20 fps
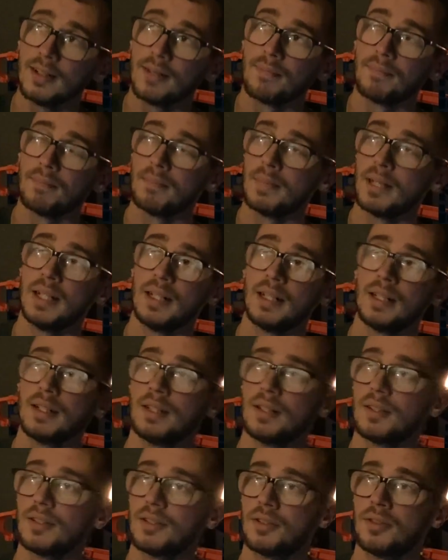made
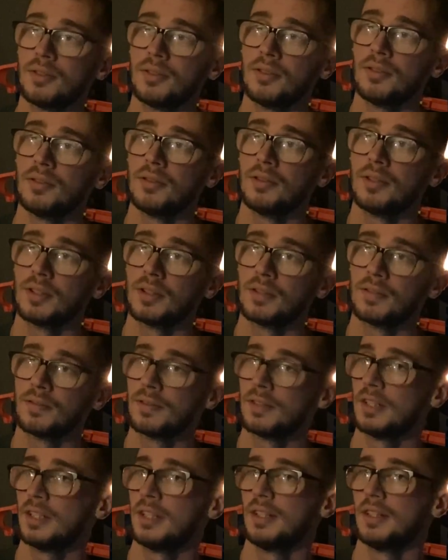it to the
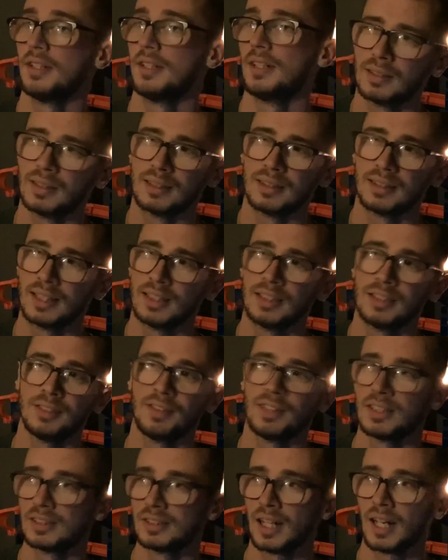fleet, the sense of
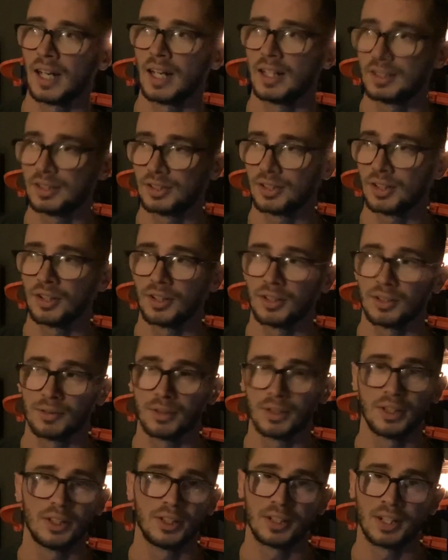anxiety started to
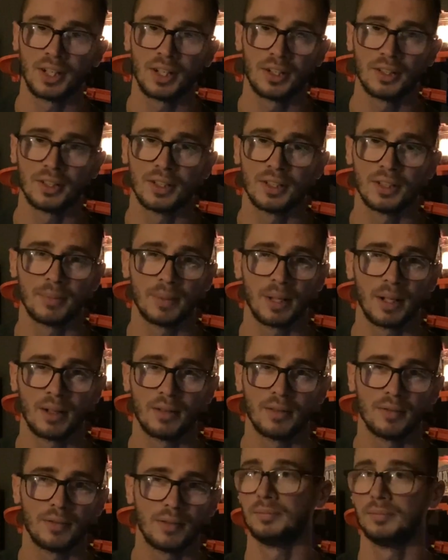really settle in
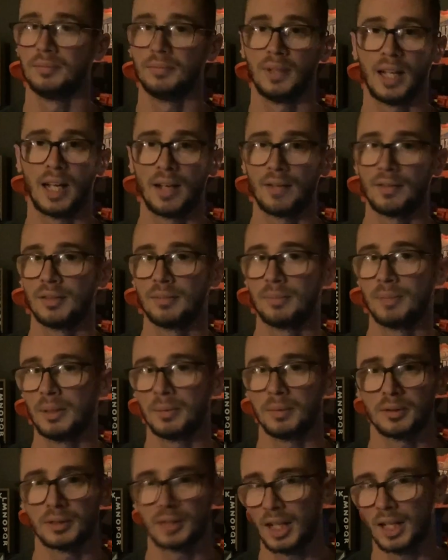about having
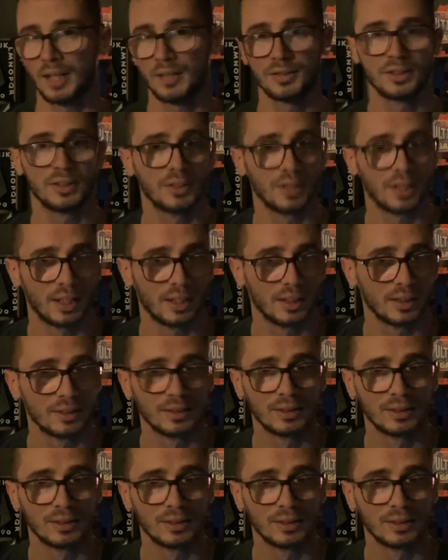people's lives in your hands.